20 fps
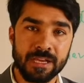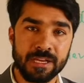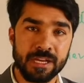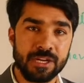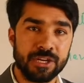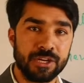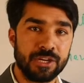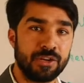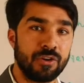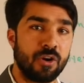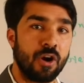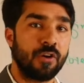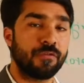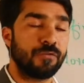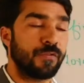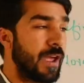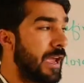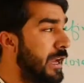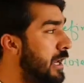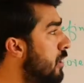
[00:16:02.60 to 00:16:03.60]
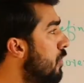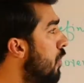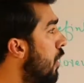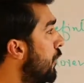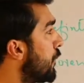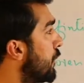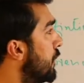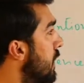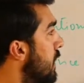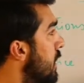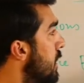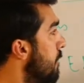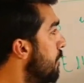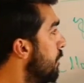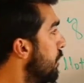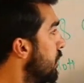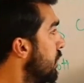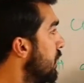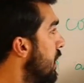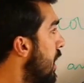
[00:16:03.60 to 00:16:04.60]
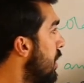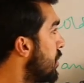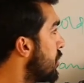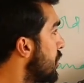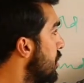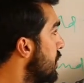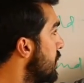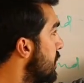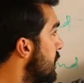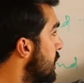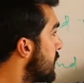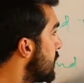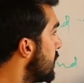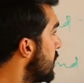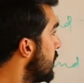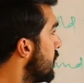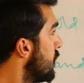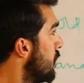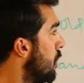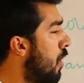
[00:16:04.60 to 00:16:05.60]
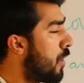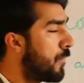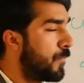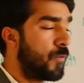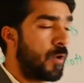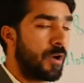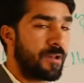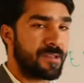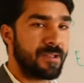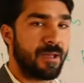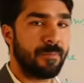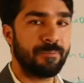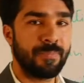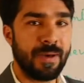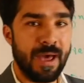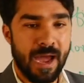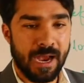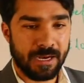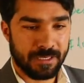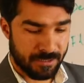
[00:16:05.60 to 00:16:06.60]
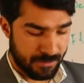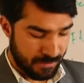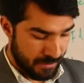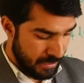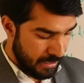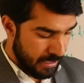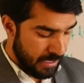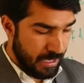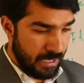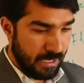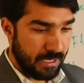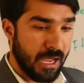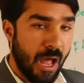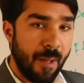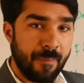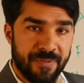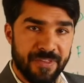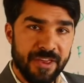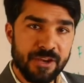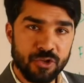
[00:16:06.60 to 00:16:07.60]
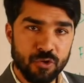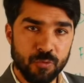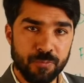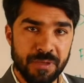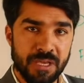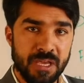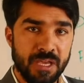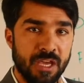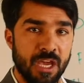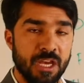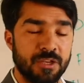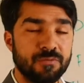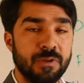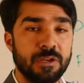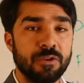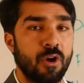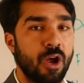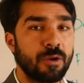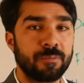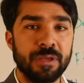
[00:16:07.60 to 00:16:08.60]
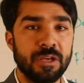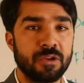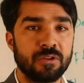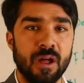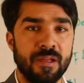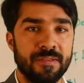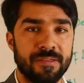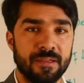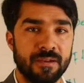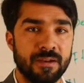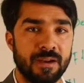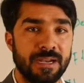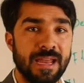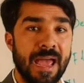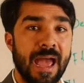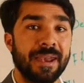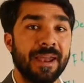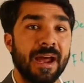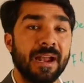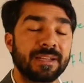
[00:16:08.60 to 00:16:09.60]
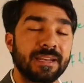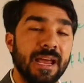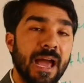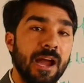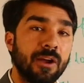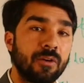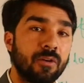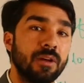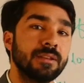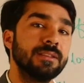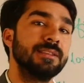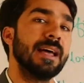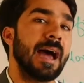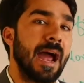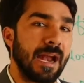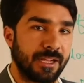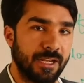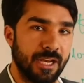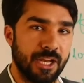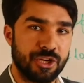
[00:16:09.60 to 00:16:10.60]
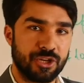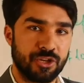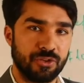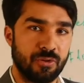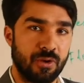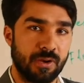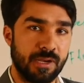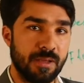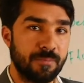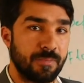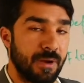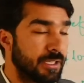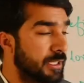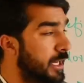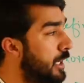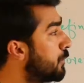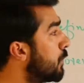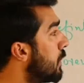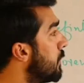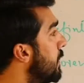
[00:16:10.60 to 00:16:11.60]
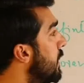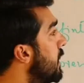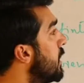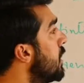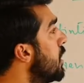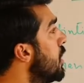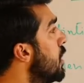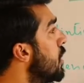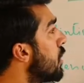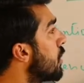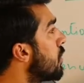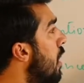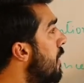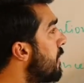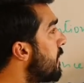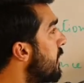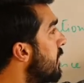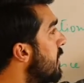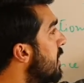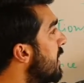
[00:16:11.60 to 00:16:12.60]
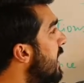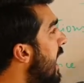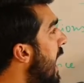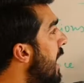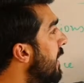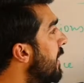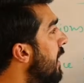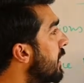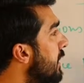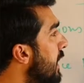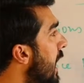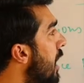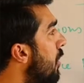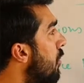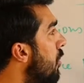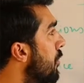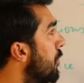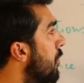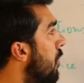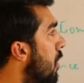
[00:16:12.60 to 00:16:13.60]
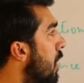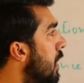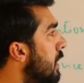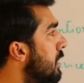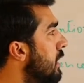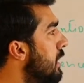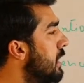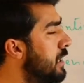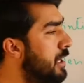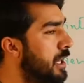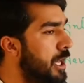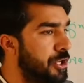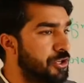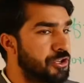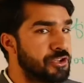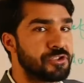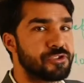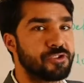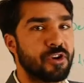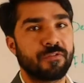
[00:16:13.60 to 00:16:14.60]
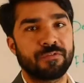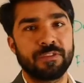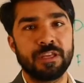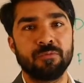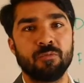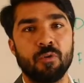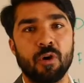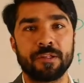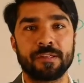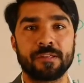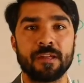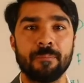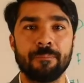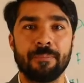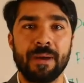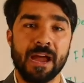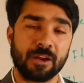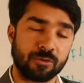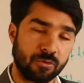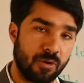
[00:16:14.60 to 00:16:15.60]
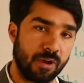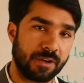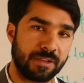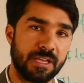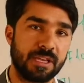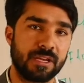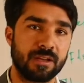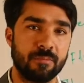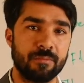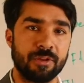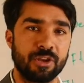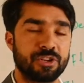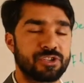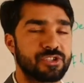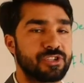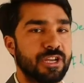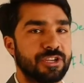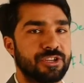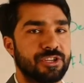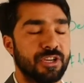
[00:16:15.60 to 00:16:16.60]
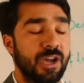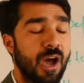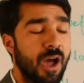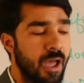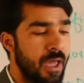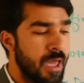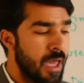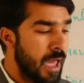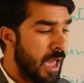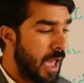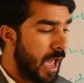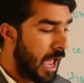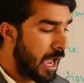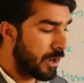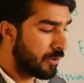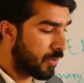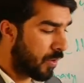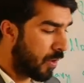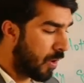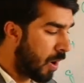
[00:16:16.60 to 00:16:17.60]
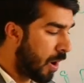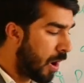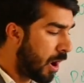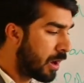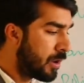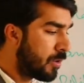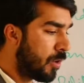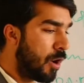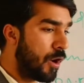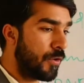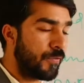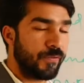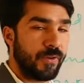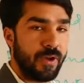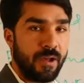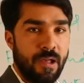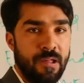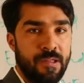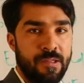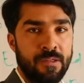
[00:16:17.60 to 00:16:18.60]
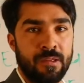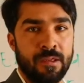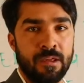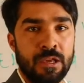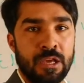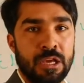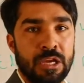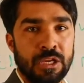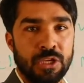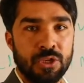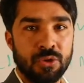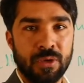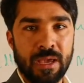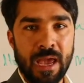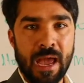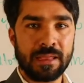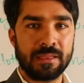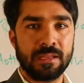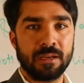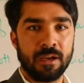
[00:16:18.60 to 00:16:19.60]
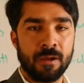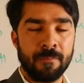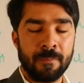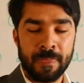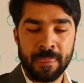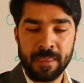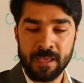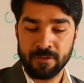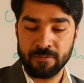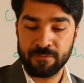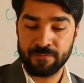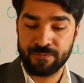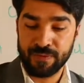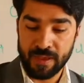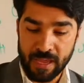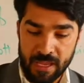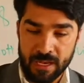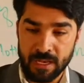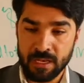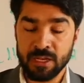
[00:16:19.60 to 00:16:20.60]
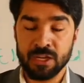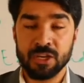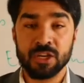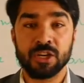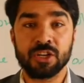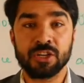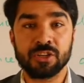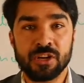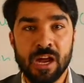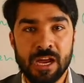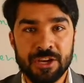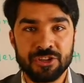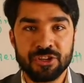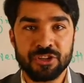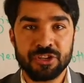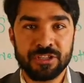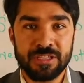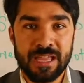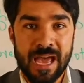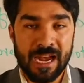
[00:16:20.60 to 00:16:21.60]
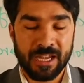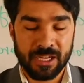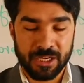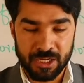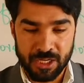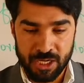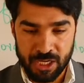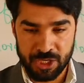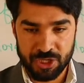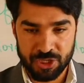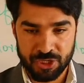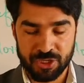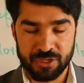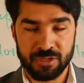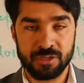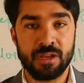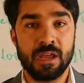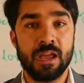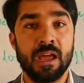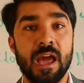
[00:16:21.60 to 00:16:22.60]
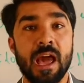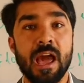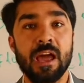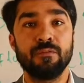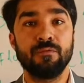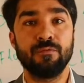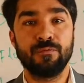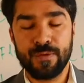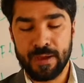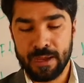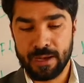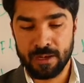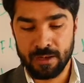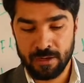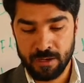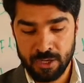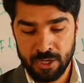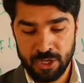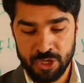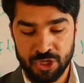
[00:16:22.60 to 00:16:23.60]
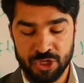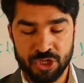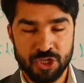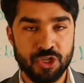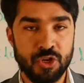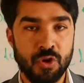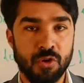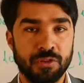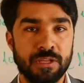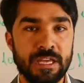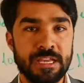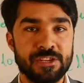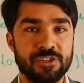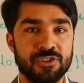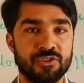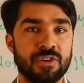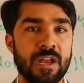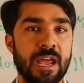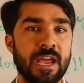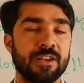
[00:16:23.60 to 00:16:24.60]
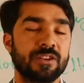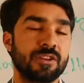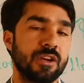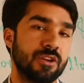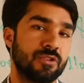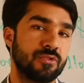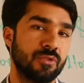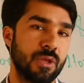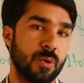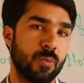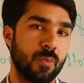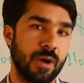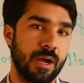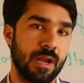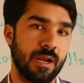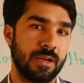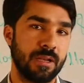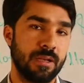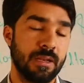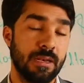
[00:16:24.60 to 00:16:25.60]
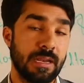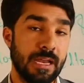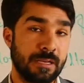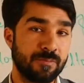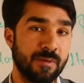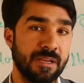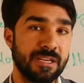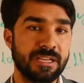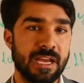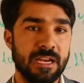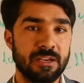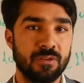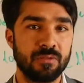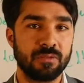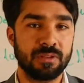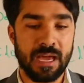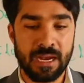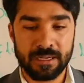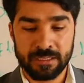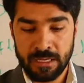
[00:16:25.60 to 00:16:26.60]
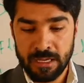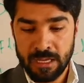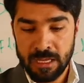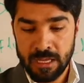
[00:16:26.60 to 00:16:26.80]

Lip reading: country of any of the nations of Warsaw Pact comes into being, it will not be considered an attack on that nation only, but it will be considered an attack on all the nations of the Warsaw Pact or the communist Russia, and all of us together will crush that nation and will show the strength to the world. Let me tell you that